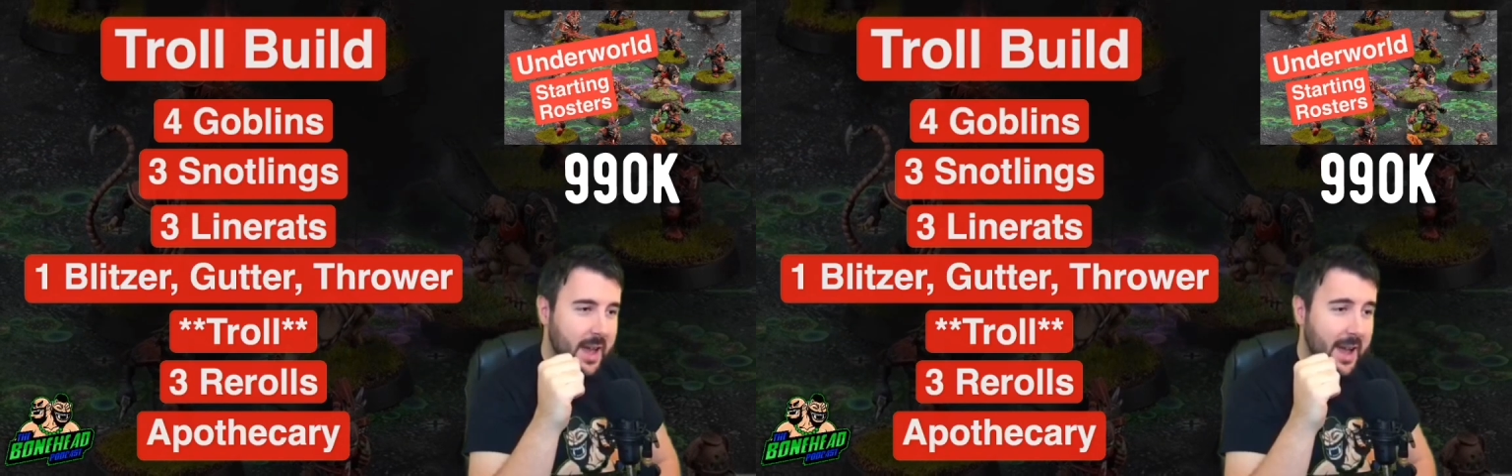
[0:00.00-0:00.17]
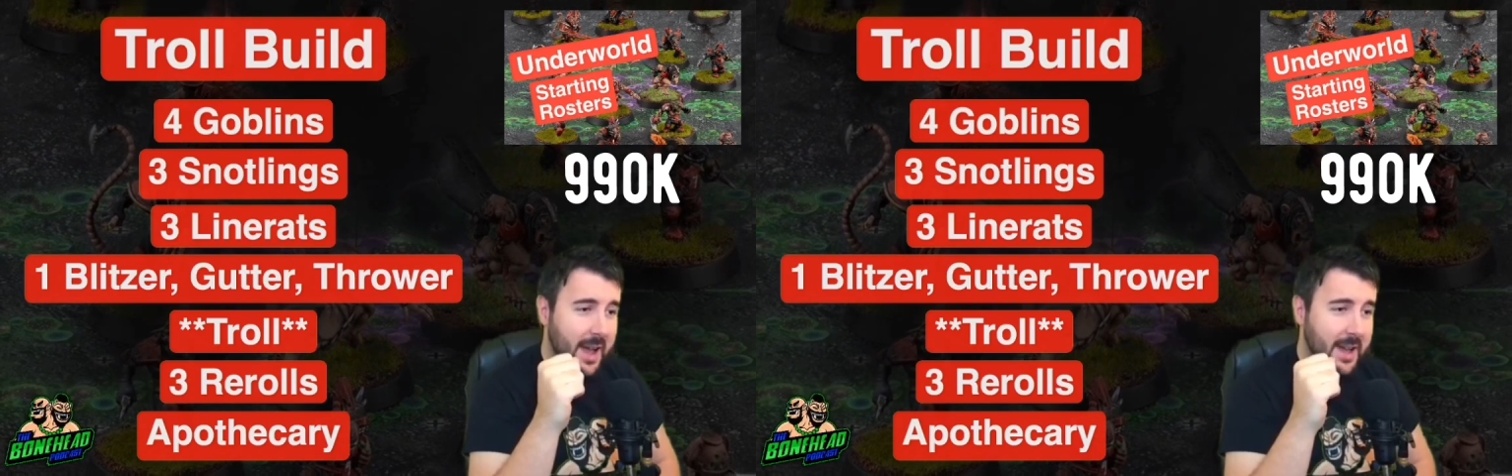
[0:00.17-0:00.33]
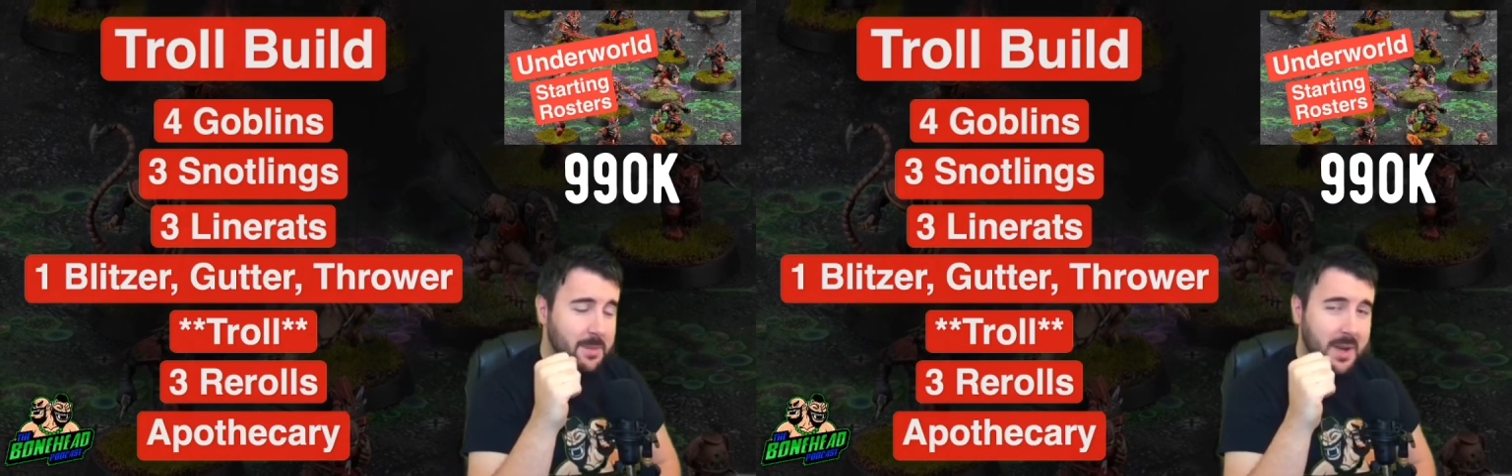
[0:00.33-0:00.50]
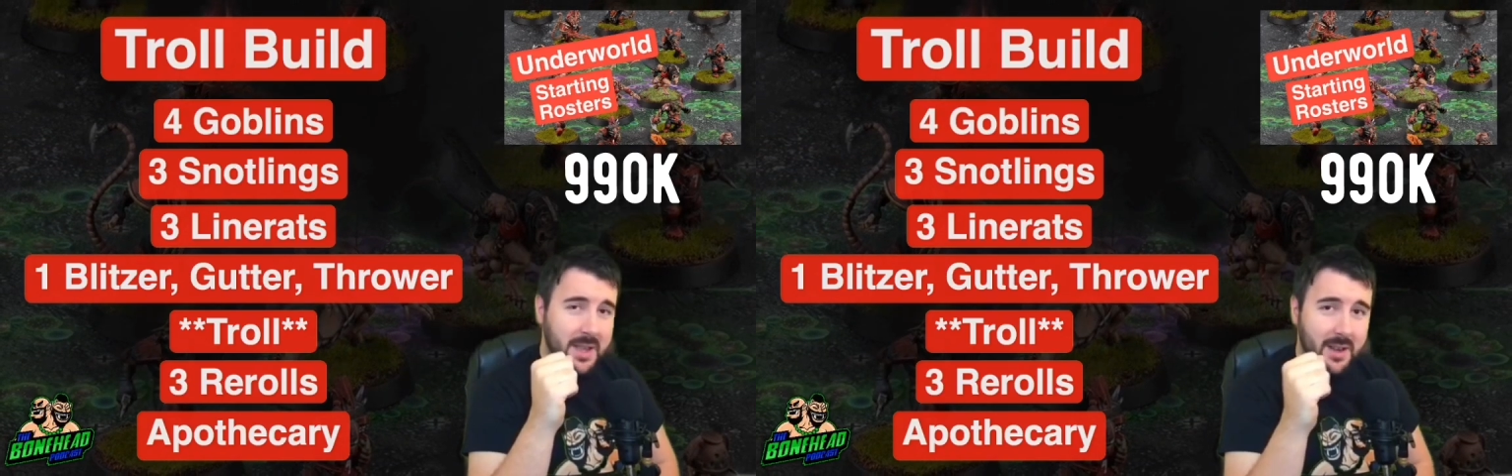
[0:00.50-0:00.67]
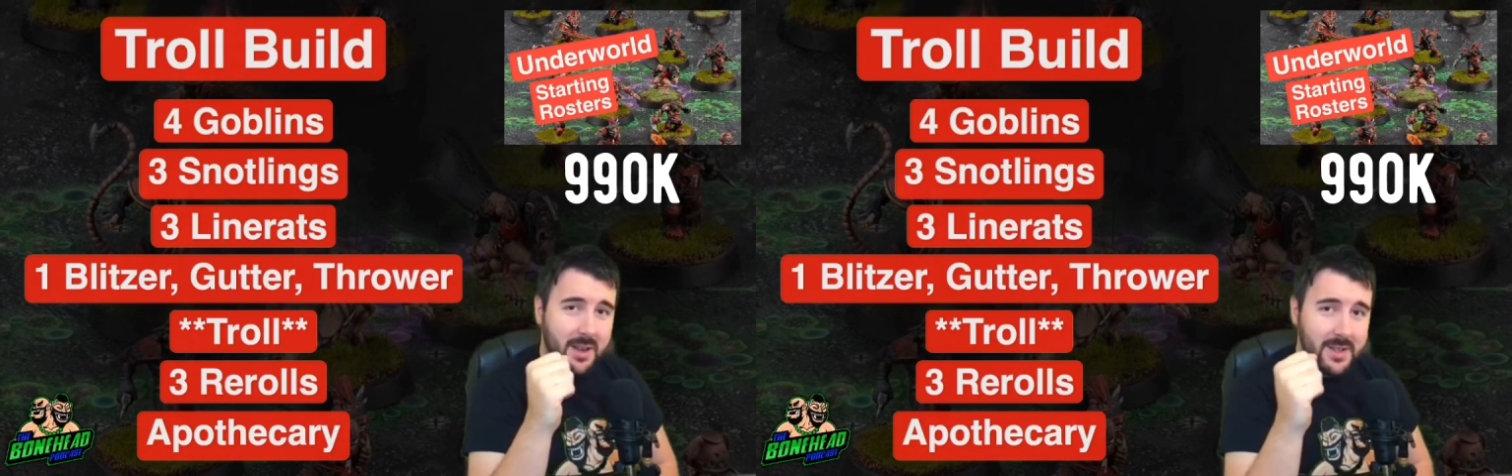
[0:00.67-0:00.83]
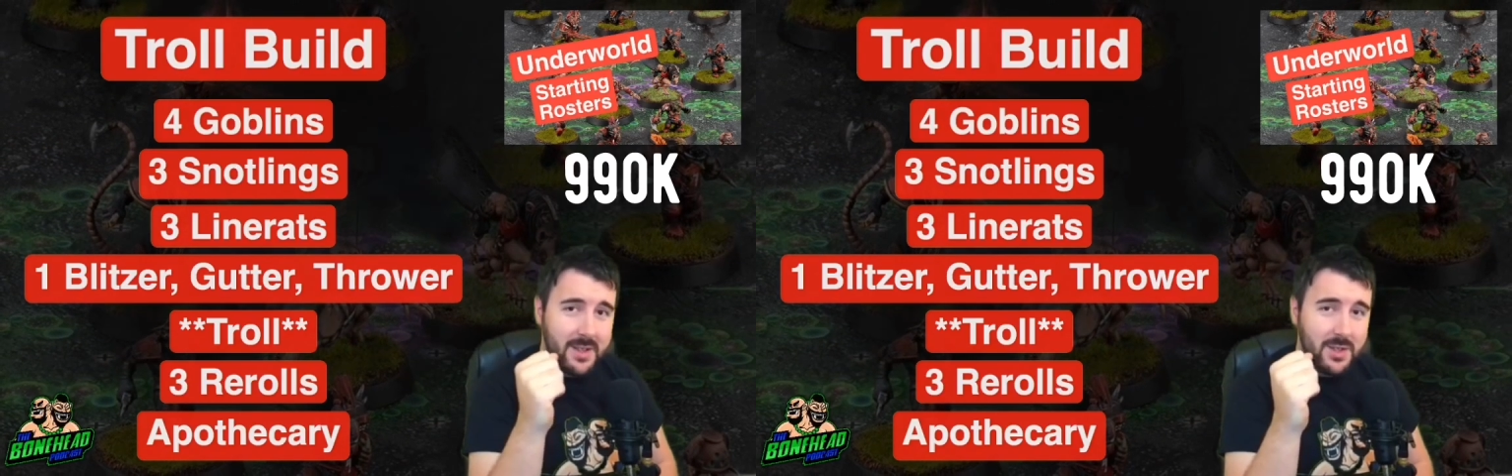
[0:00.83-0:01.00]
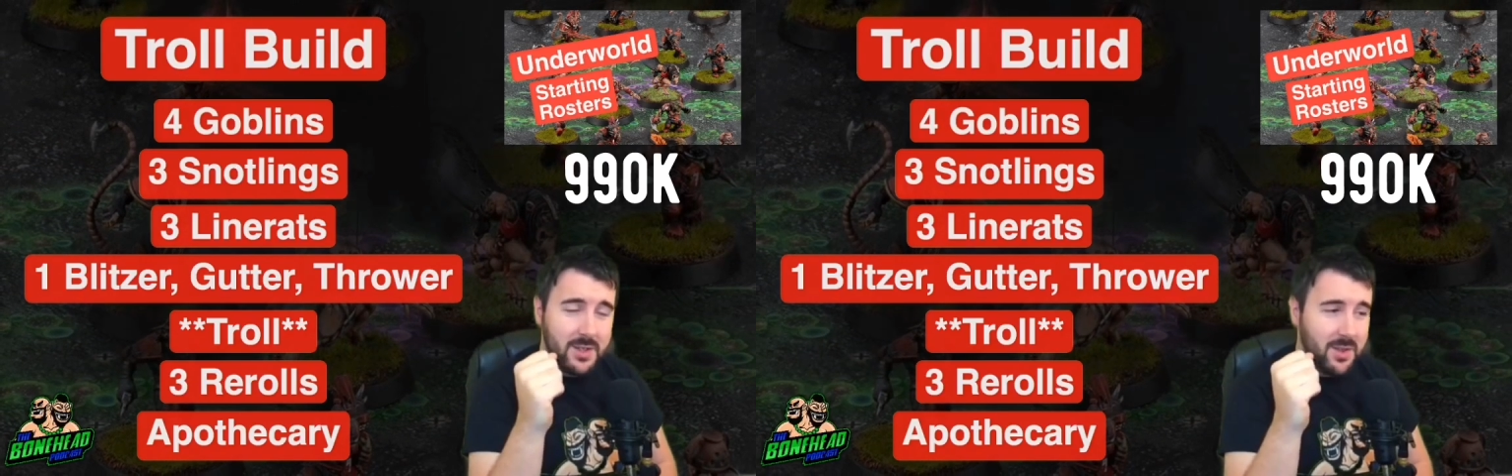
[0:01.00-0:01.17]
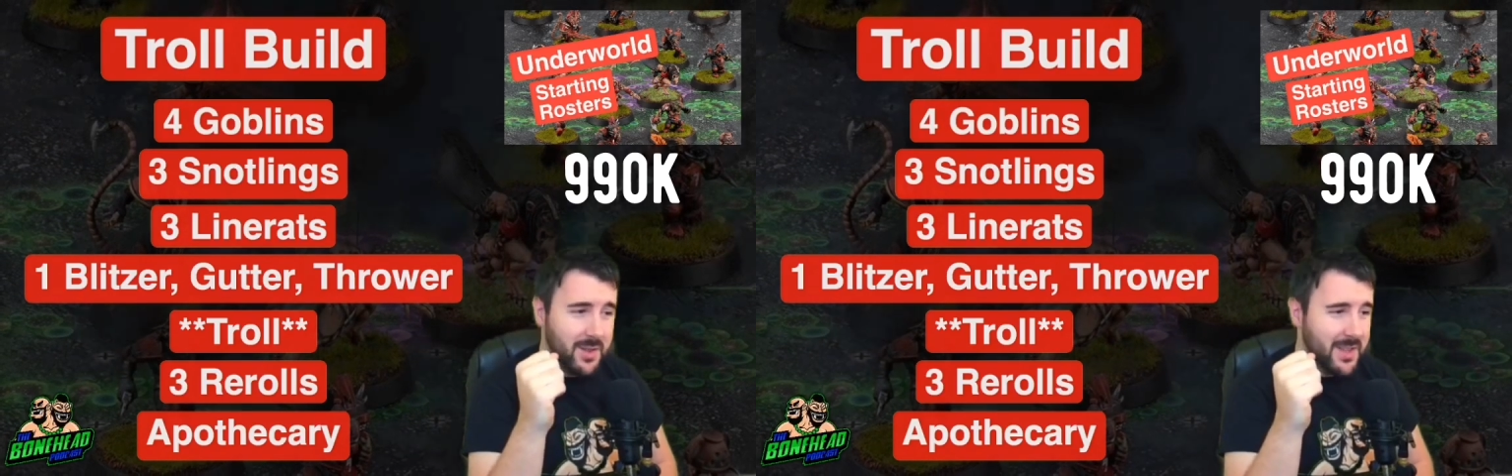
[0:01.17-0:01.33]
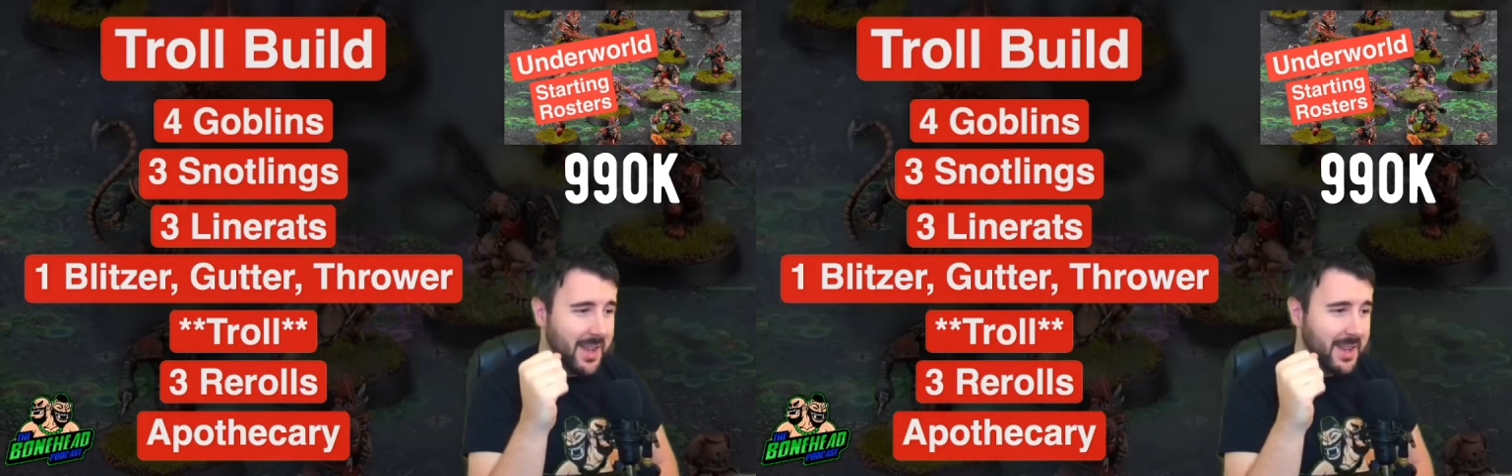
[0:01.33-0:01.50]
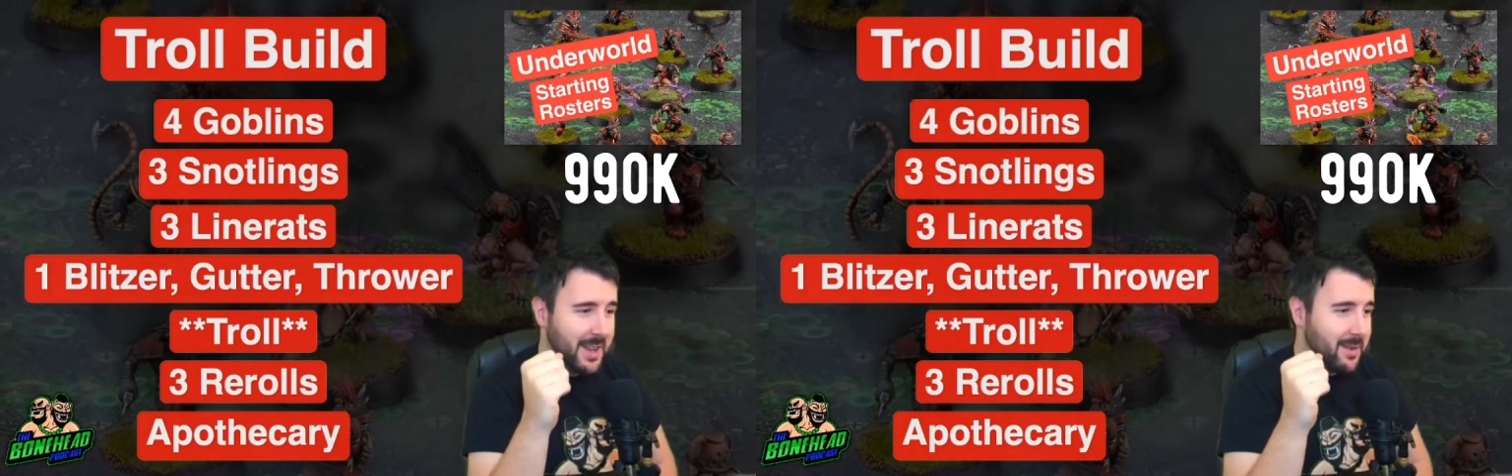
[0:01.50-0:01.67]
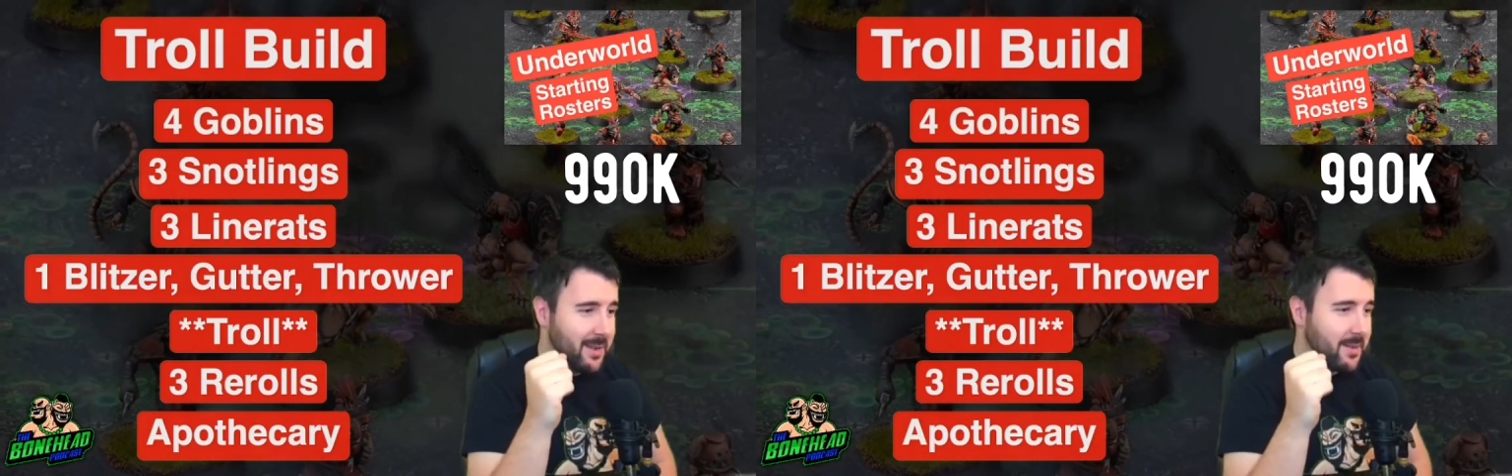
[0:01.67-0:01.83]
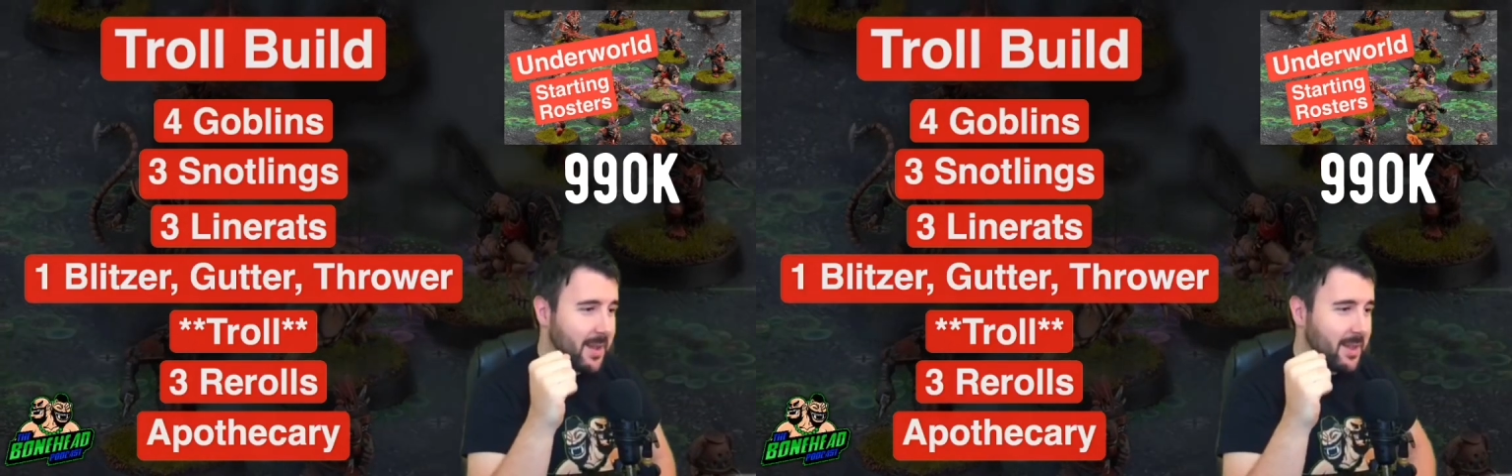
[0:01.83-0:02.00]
and my Gutter just got taken out